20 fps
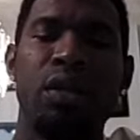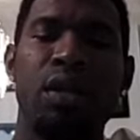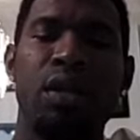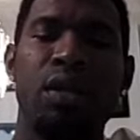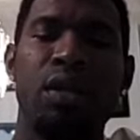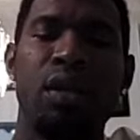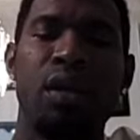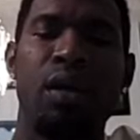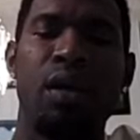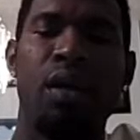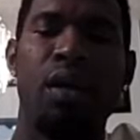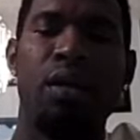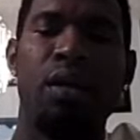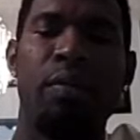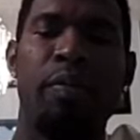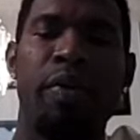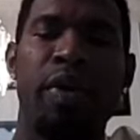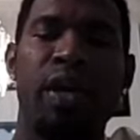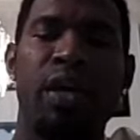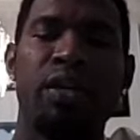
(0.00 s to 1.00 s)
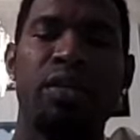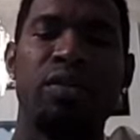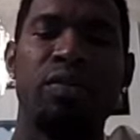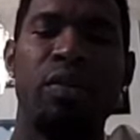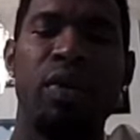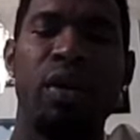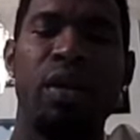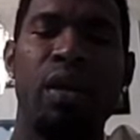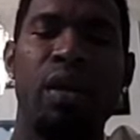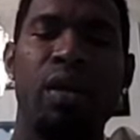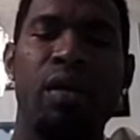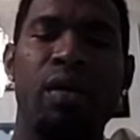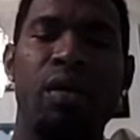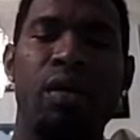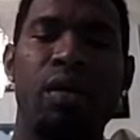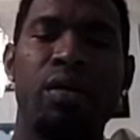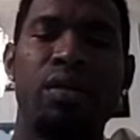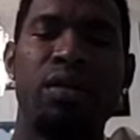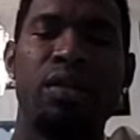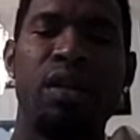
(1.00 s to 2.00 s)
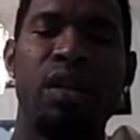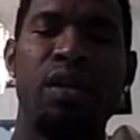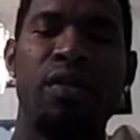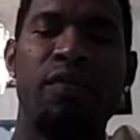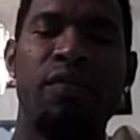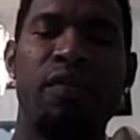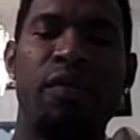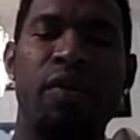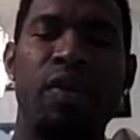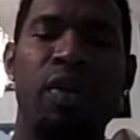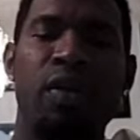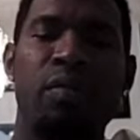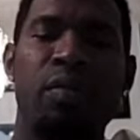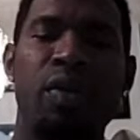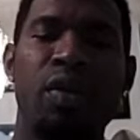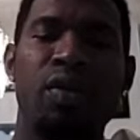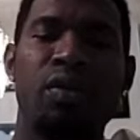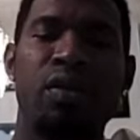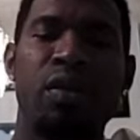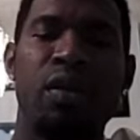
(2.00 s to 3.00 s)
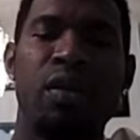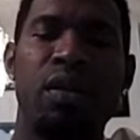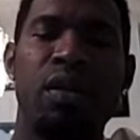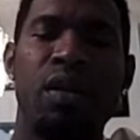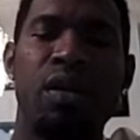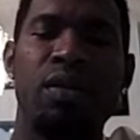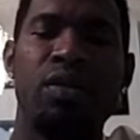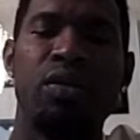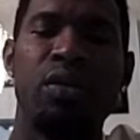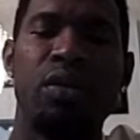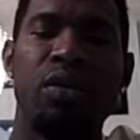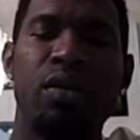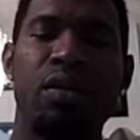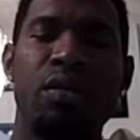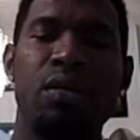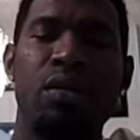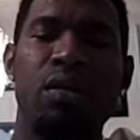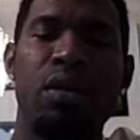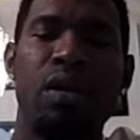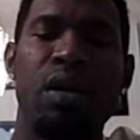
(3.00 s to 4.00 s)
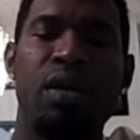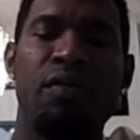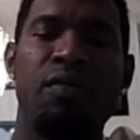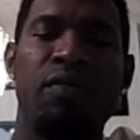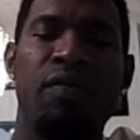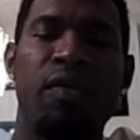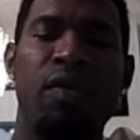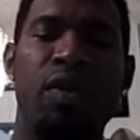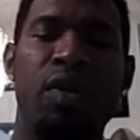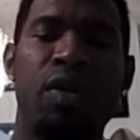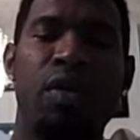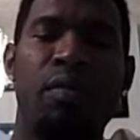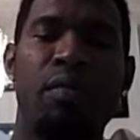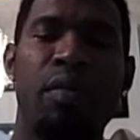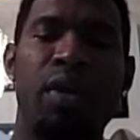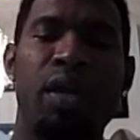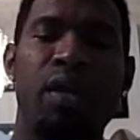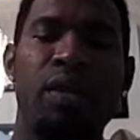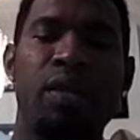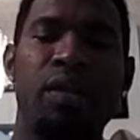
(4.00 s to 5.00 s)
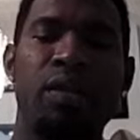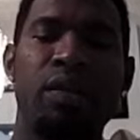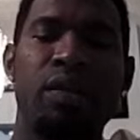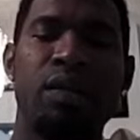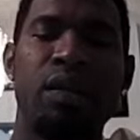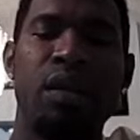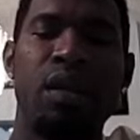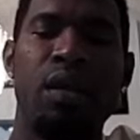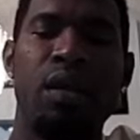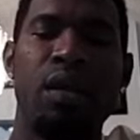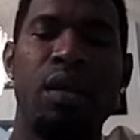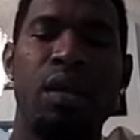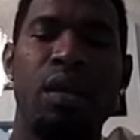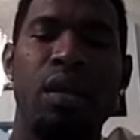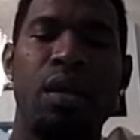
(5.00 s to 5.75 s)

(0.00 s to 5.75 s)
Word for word: to see that all the past reggae girls get free admission. They should do that for the men's.